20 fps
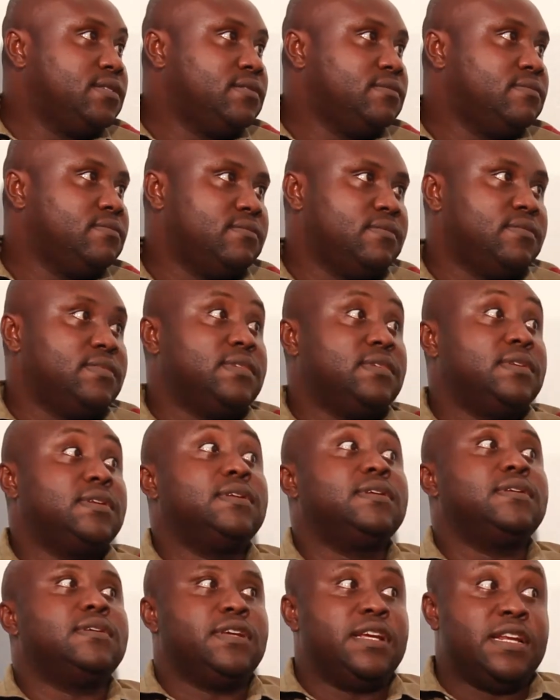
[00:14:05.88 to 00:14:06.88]
in
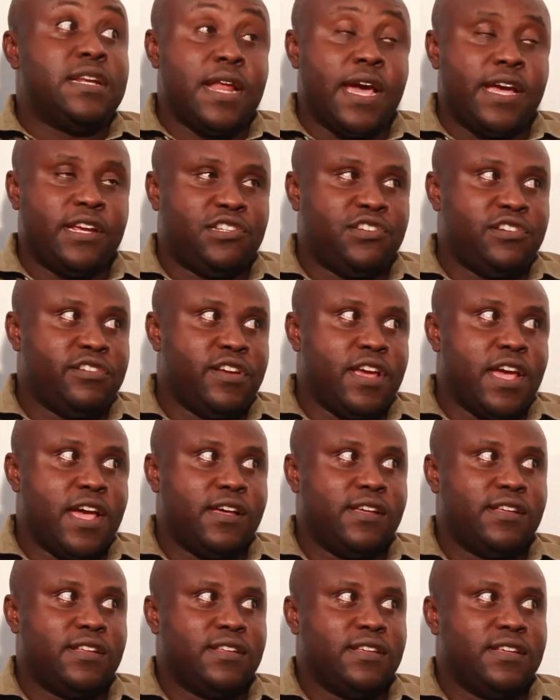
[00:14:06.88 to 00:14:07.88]
Nigeria.
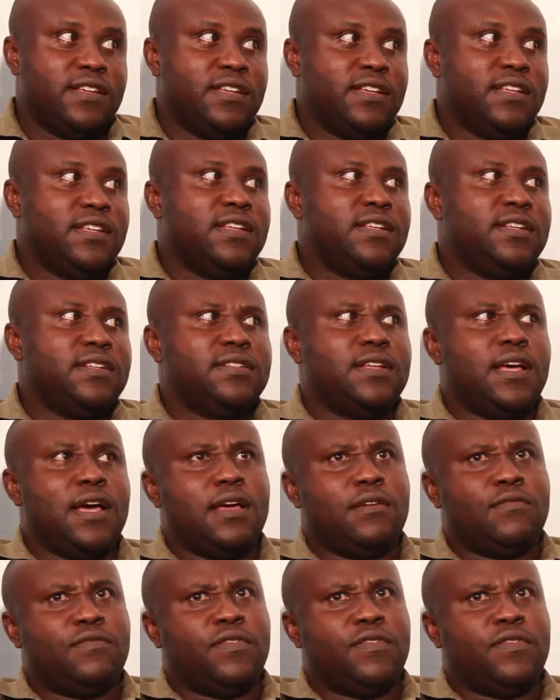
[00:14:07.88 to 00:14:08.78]
And you felt